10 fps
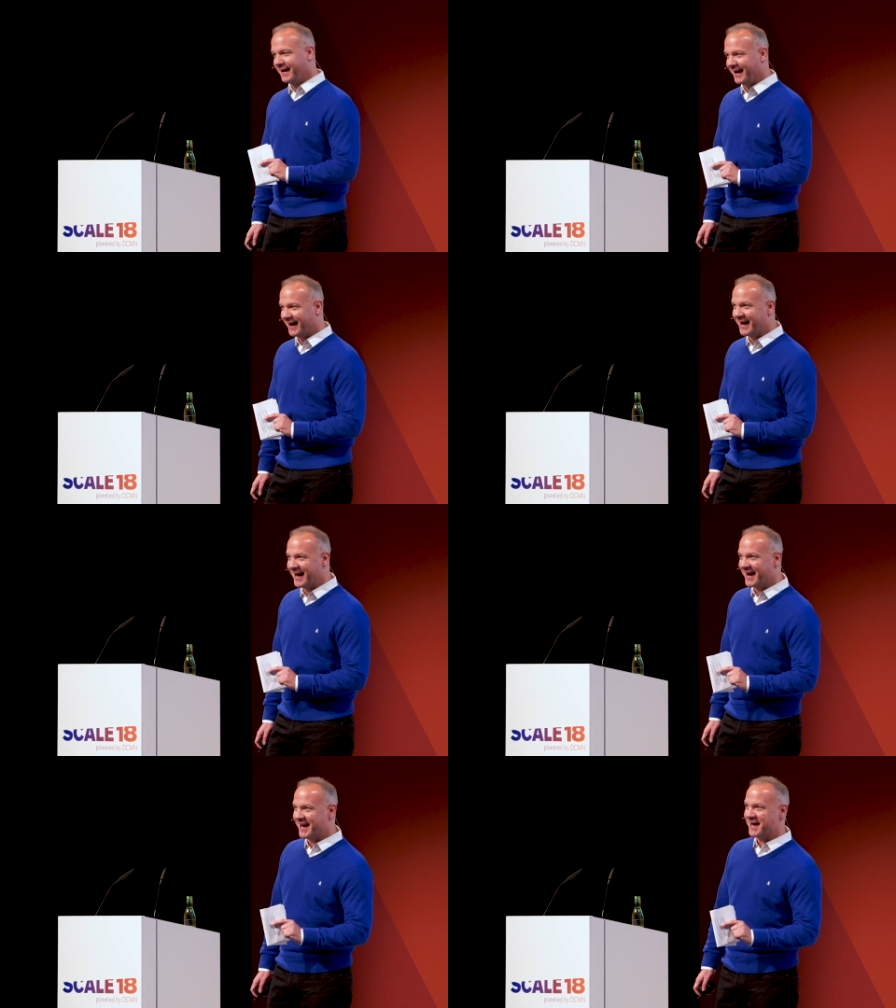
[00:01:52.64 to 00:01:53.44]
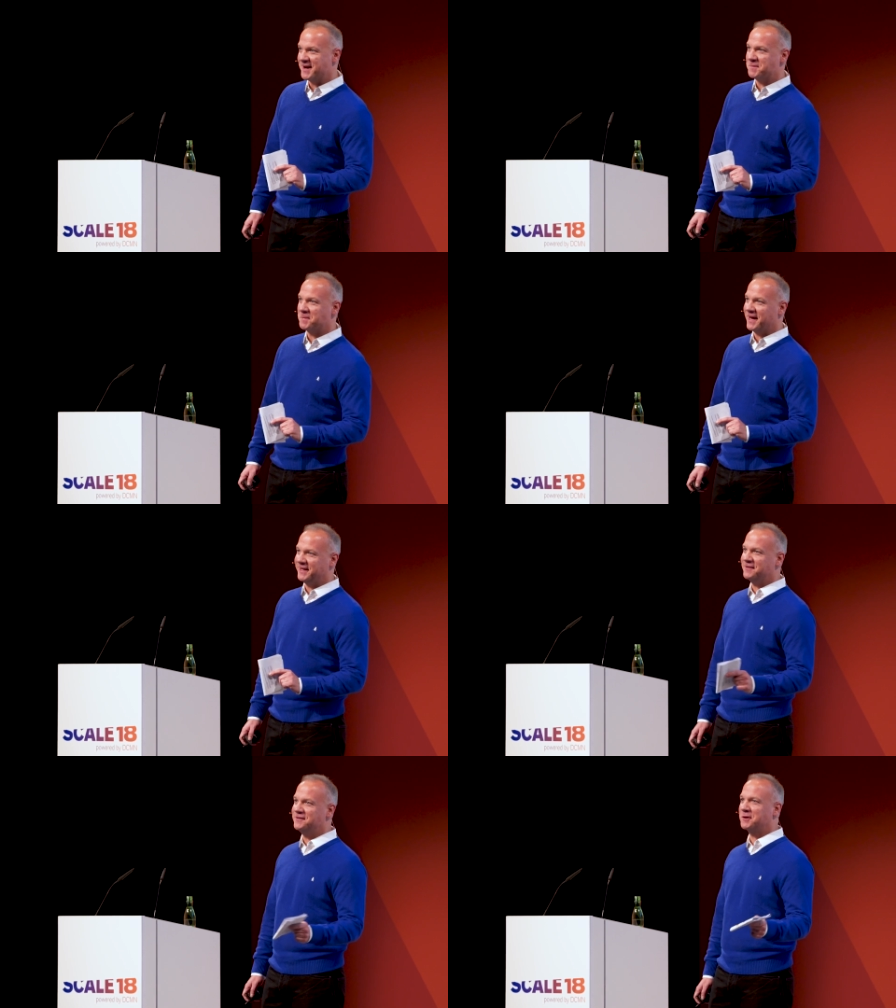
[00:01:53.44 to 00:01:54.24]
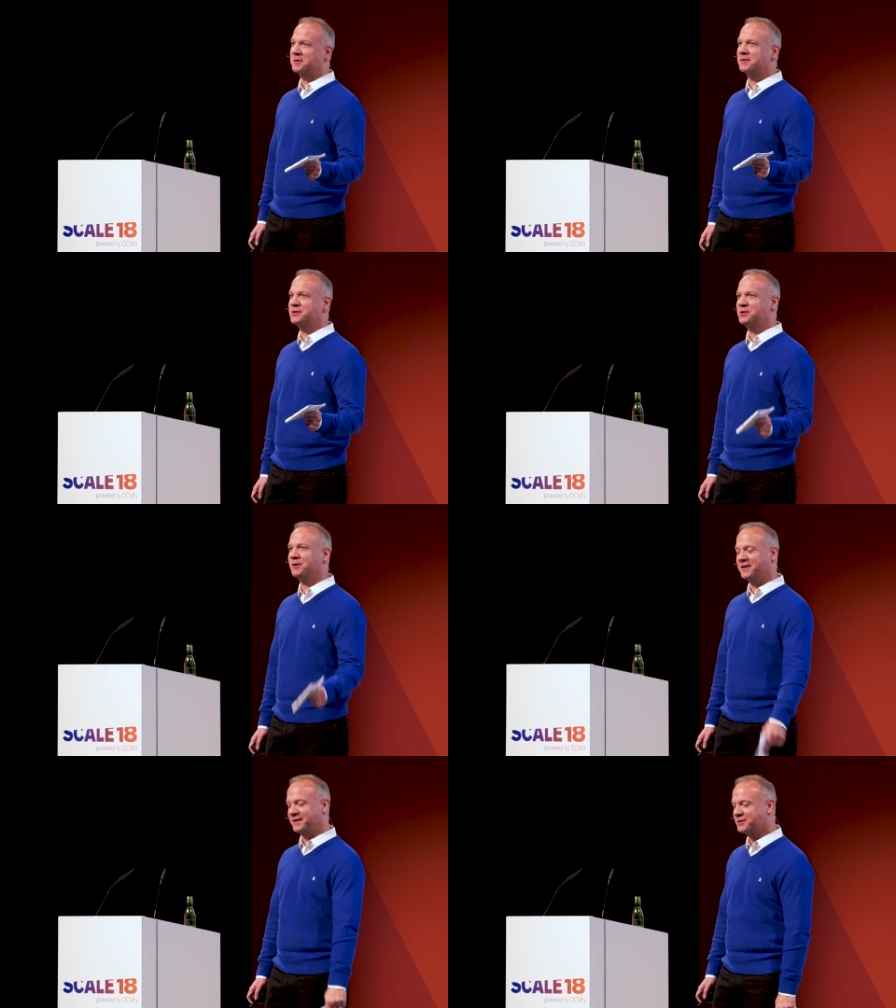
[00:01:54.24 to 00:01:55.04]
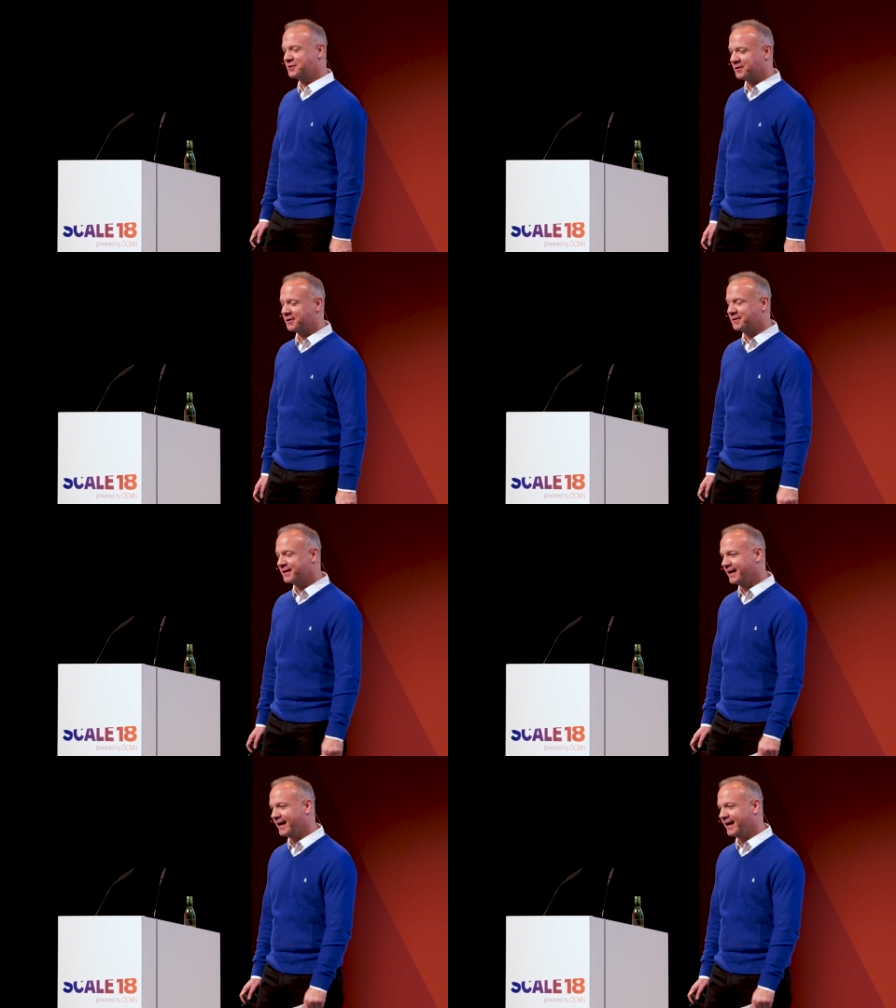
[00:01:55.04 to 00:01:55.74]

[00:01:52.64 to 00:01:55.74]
um, I give you a short intro